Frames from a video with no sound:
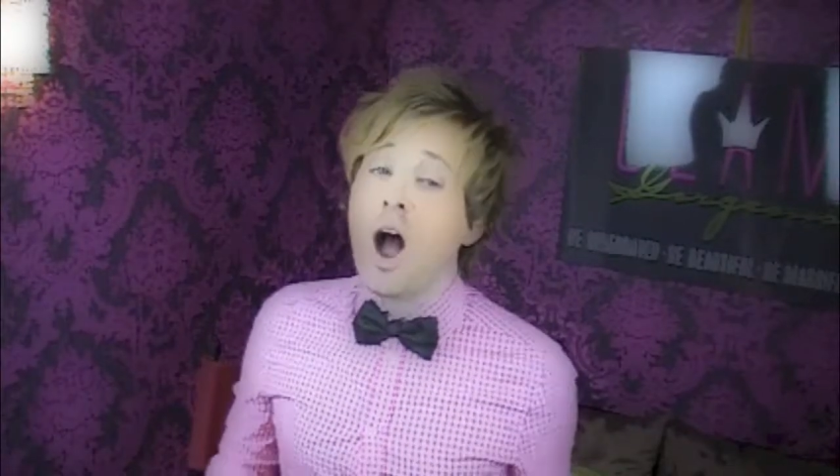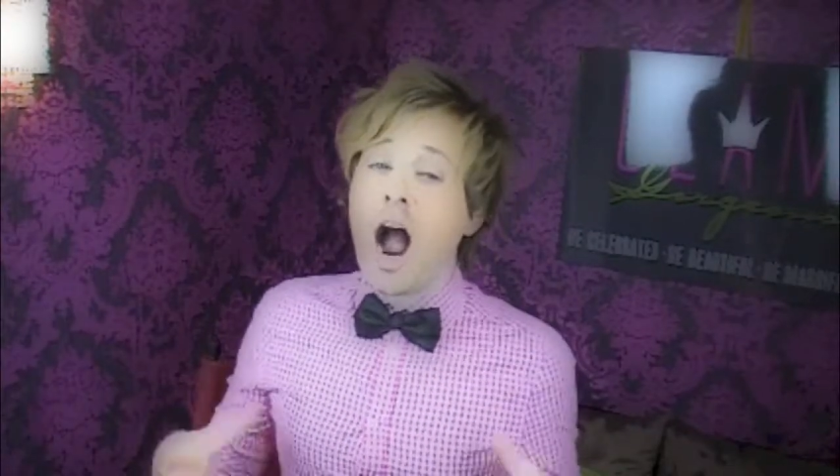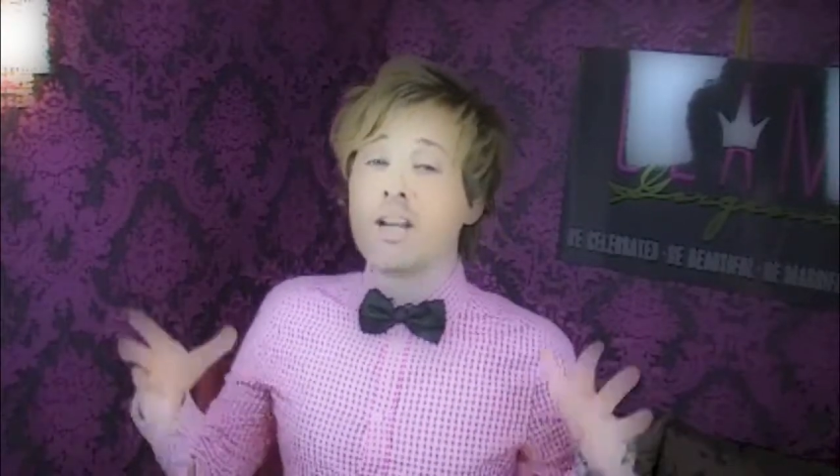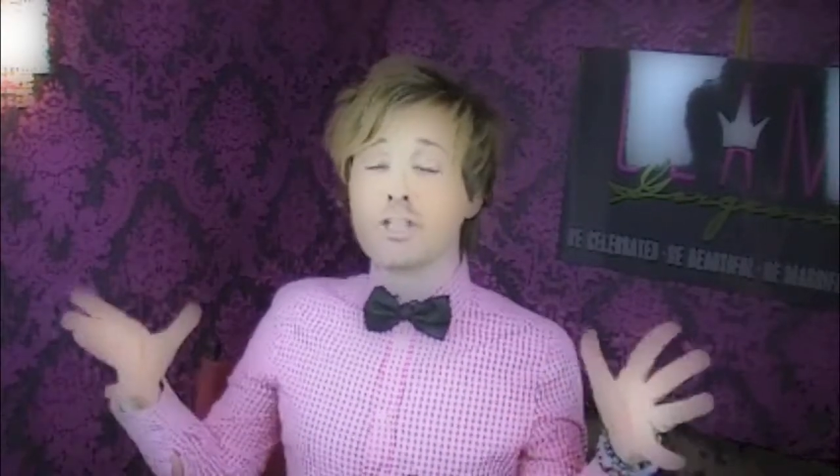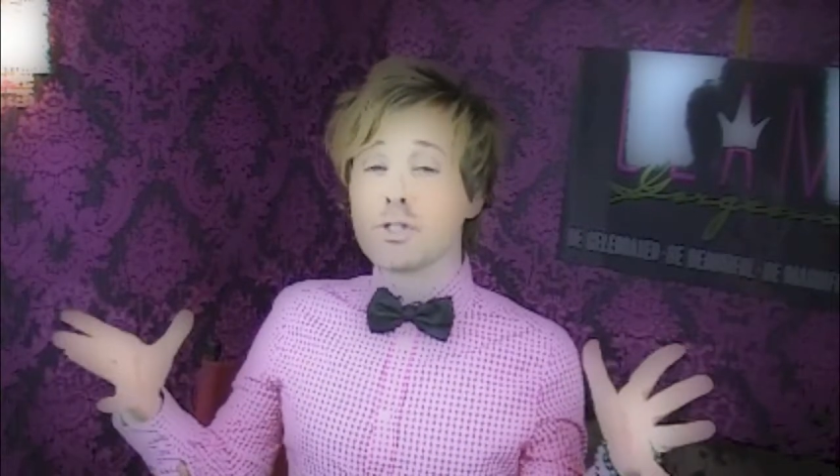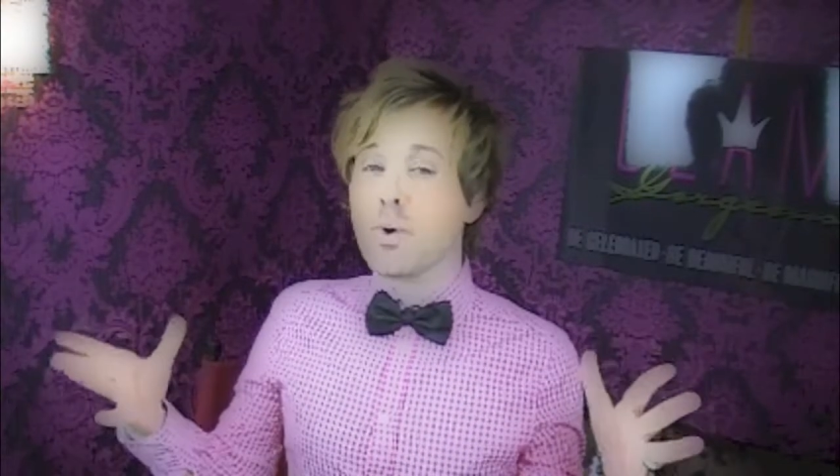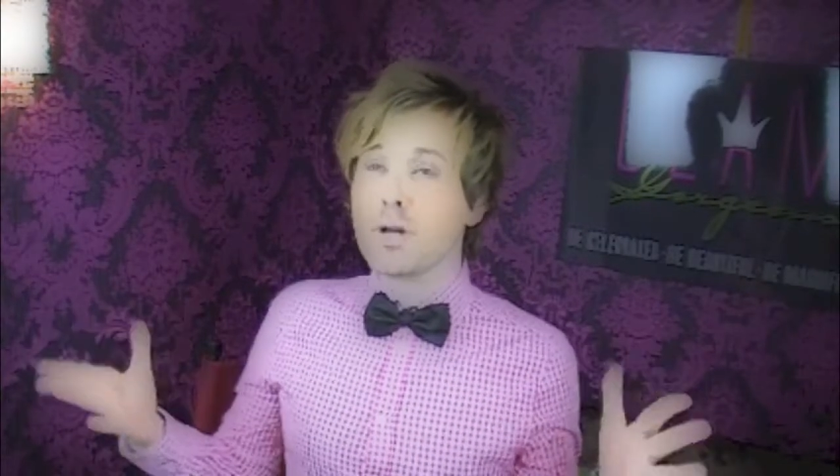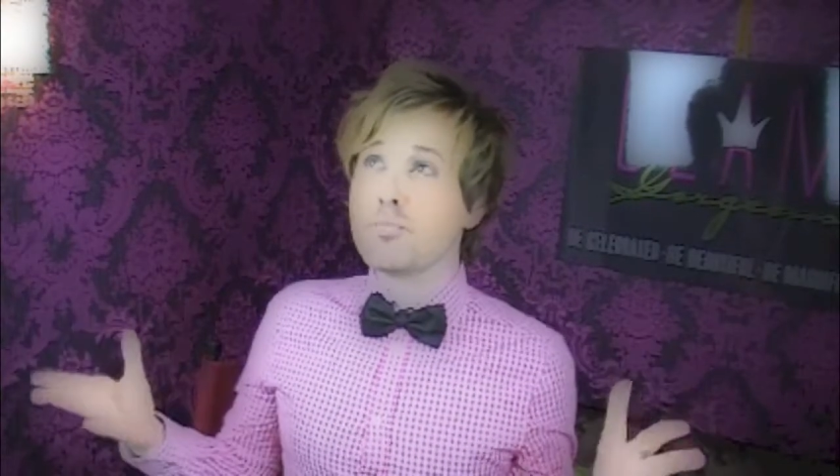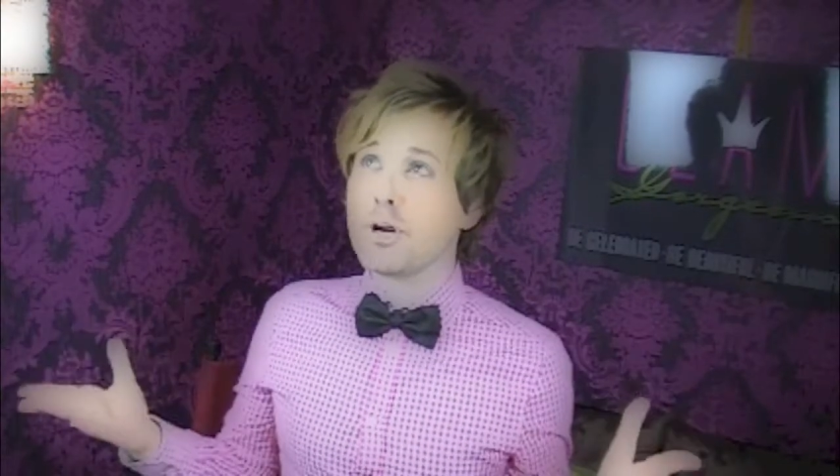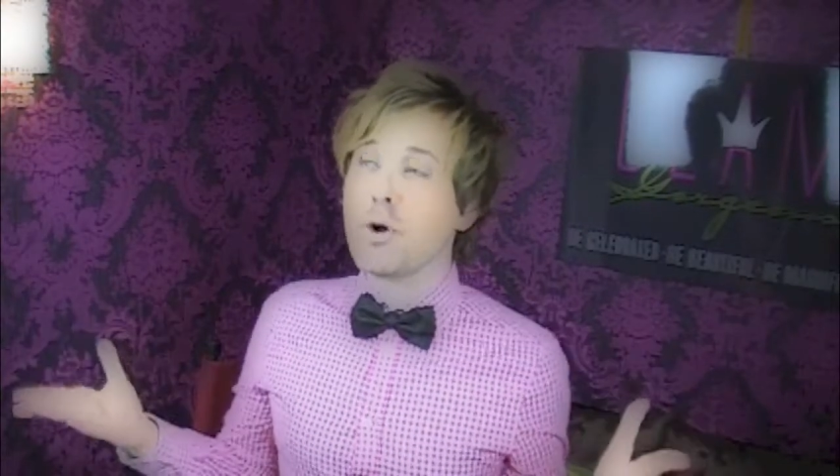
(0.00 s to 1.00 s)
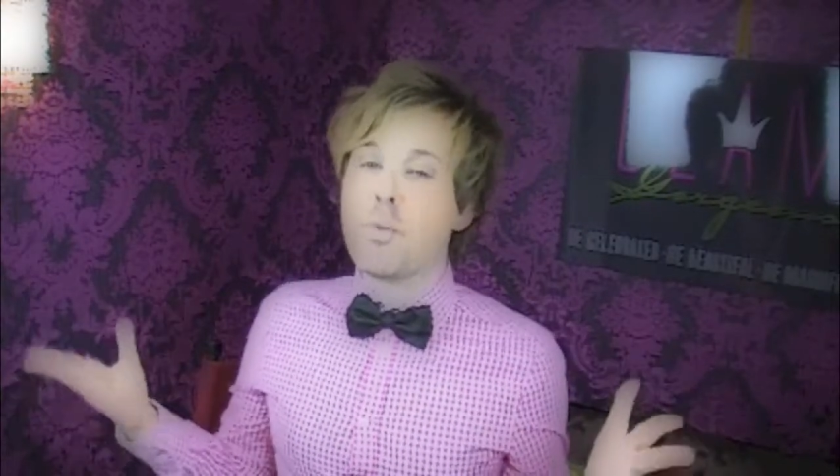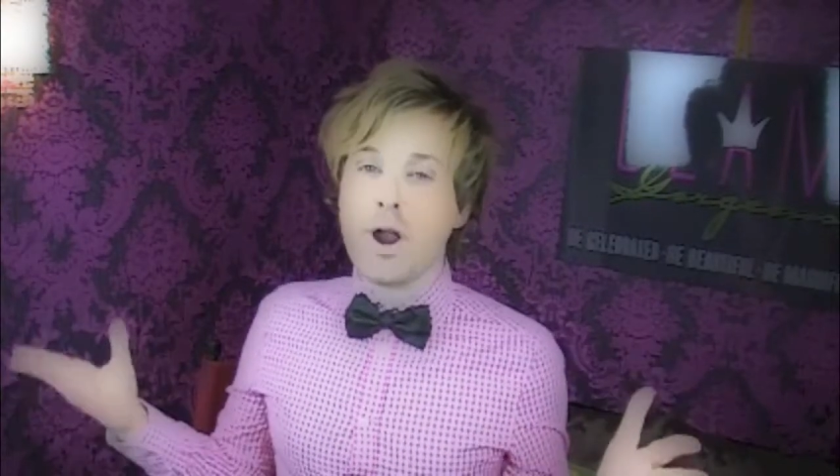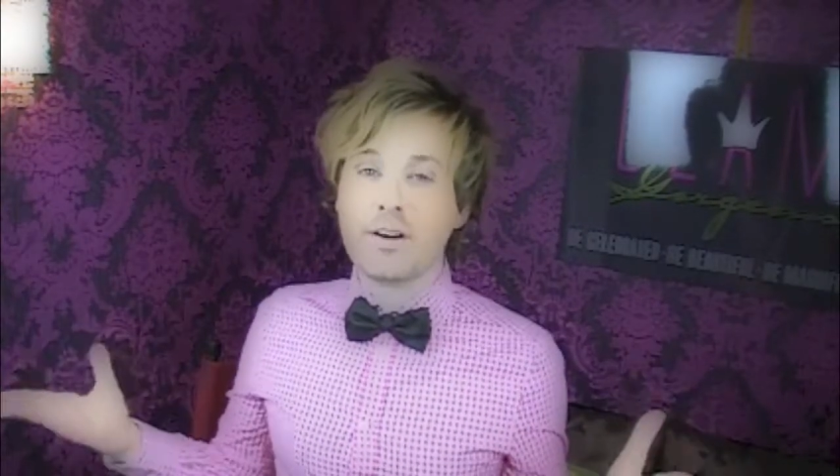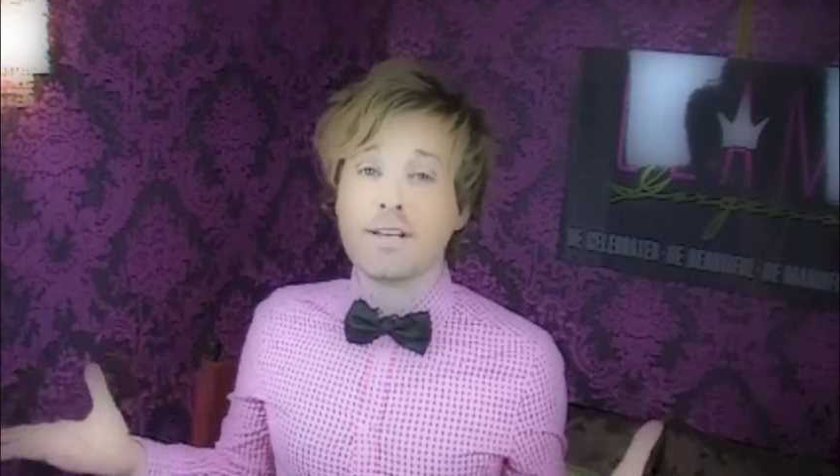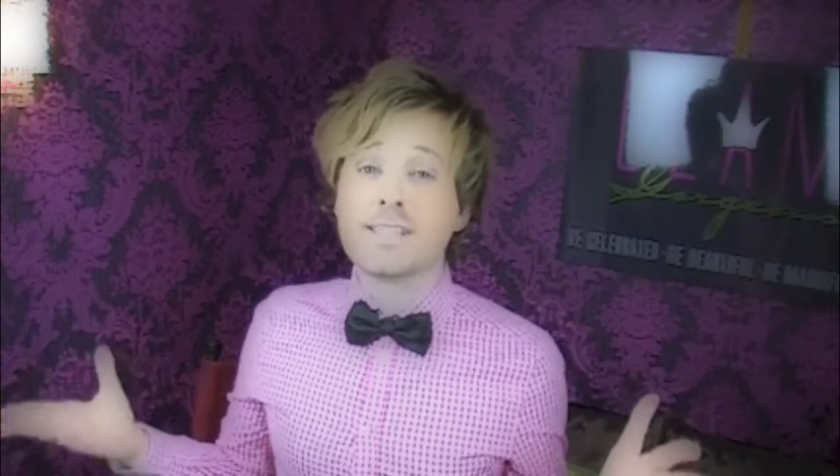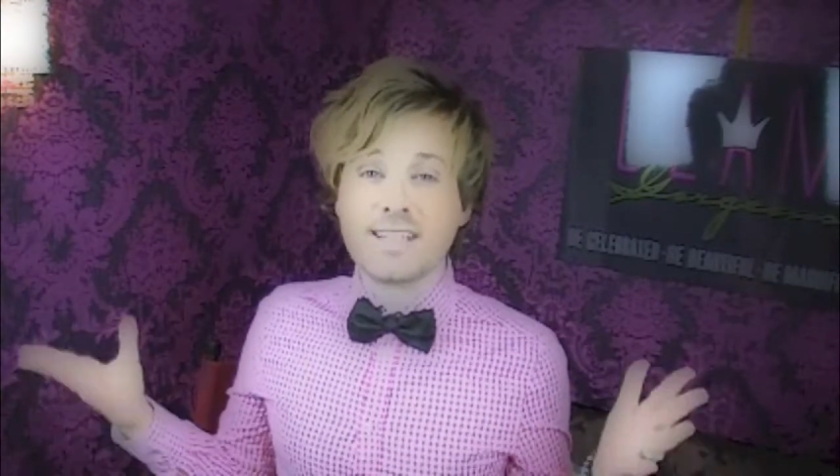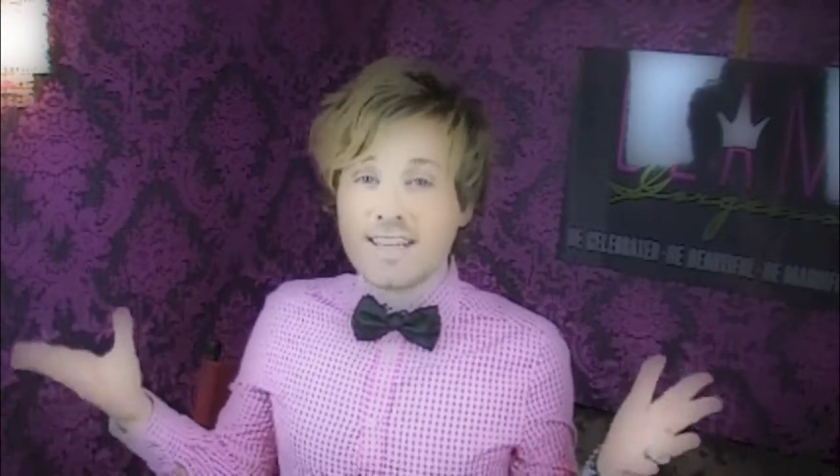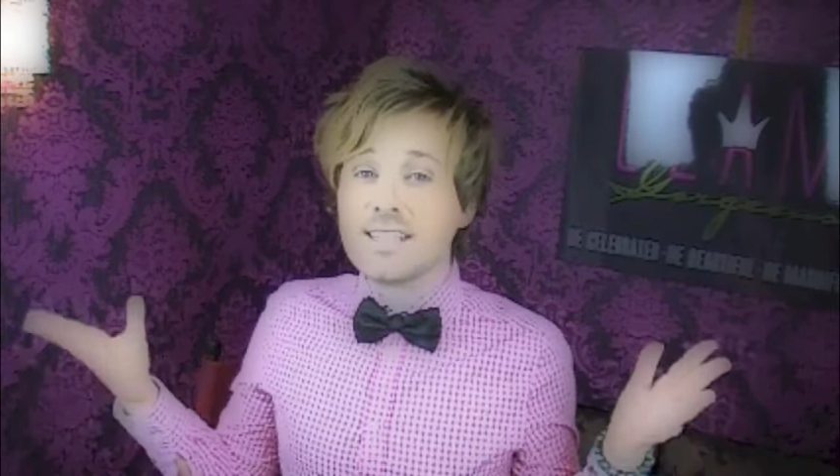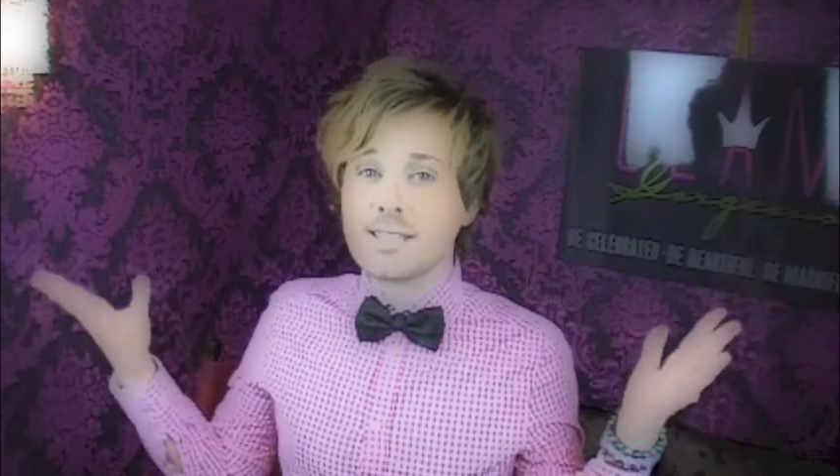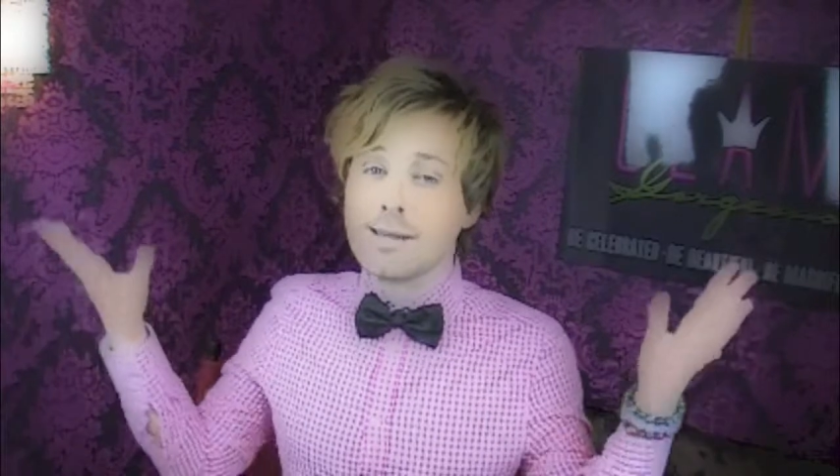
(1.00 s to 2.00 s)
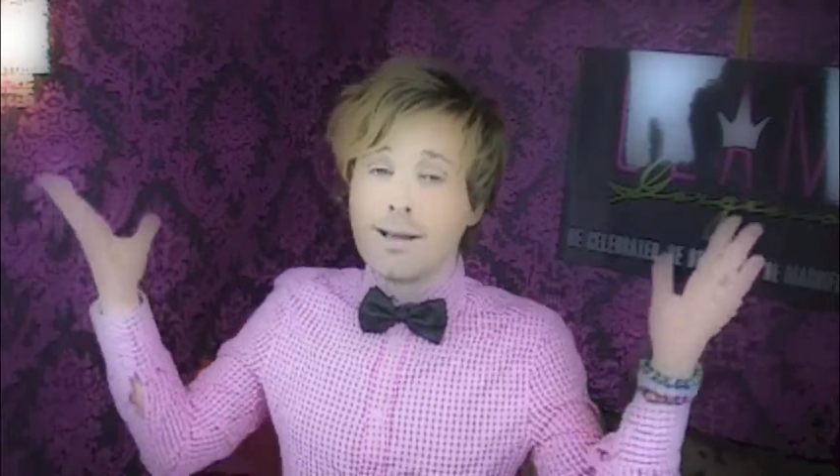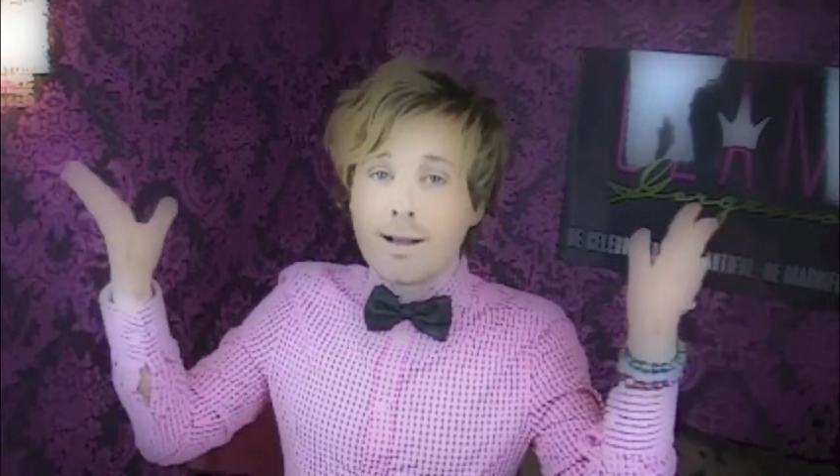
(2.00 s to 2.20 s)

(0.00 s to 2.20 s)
I just want to bring awareness to this